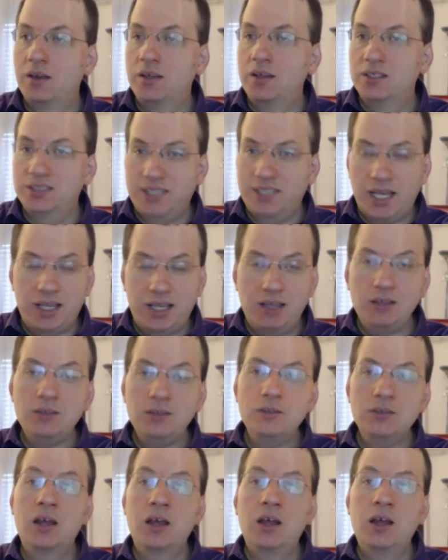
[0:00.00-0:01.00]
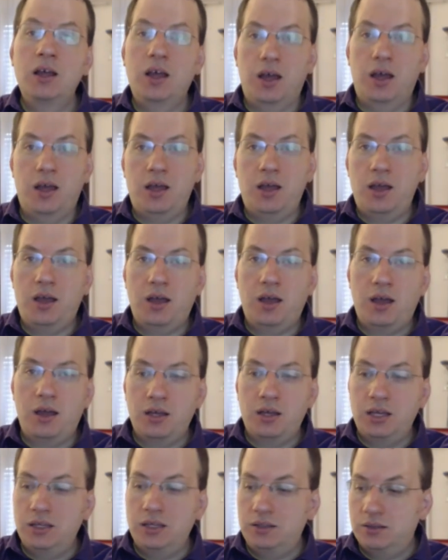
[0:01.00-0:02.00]
Second,
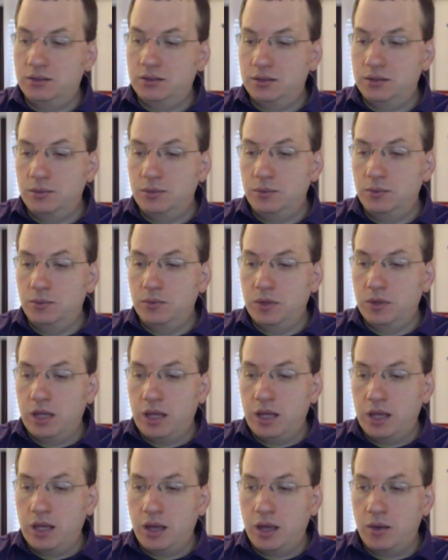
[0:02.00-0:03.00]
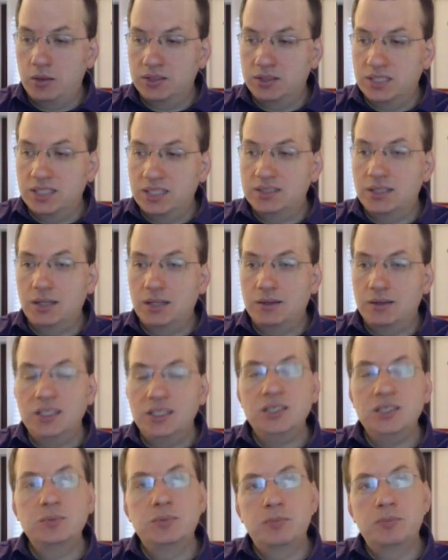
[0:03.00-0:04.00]
it says that
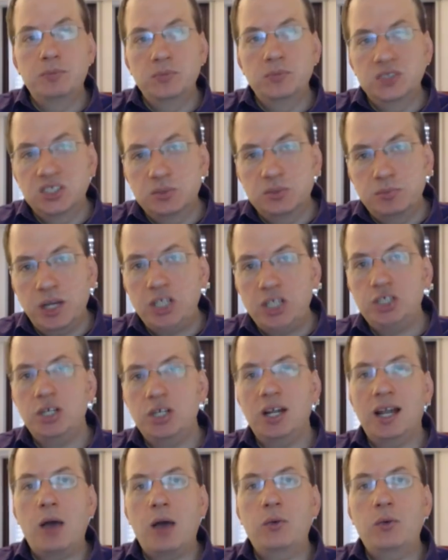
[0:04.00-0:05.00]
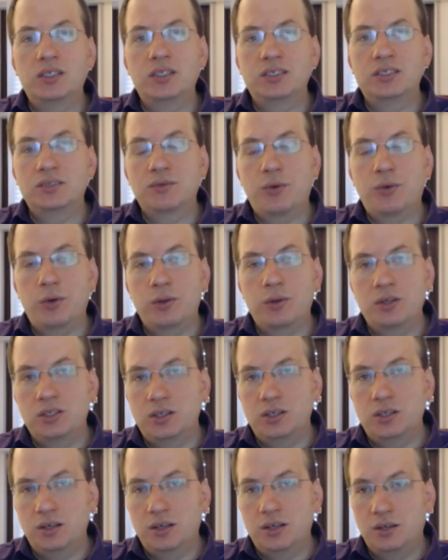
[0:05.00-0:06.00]
this special allowance for
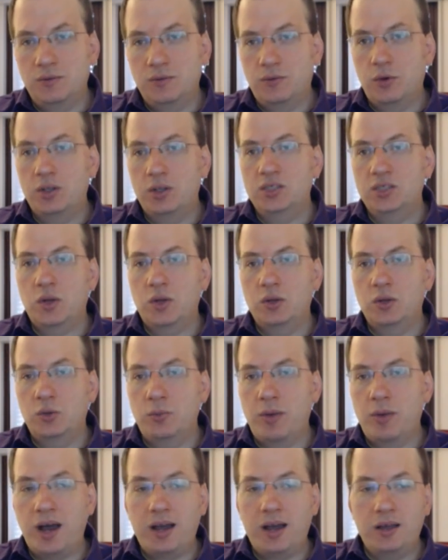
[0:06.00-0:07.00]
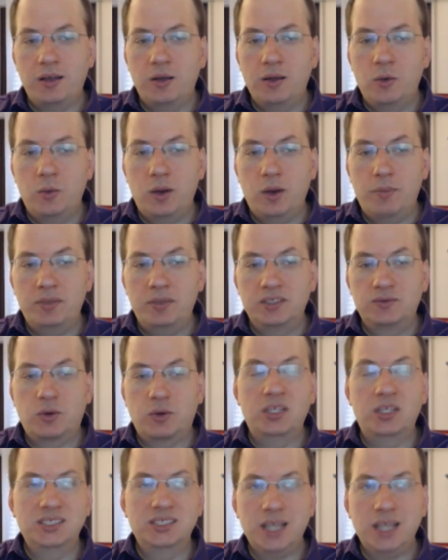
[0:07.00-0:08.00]
Israel to buy weapons
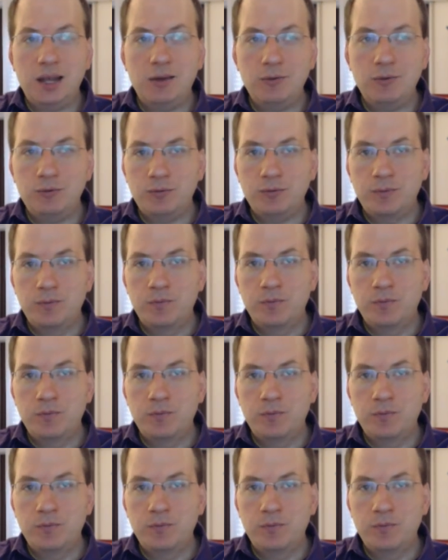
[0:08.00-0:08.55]
from itself,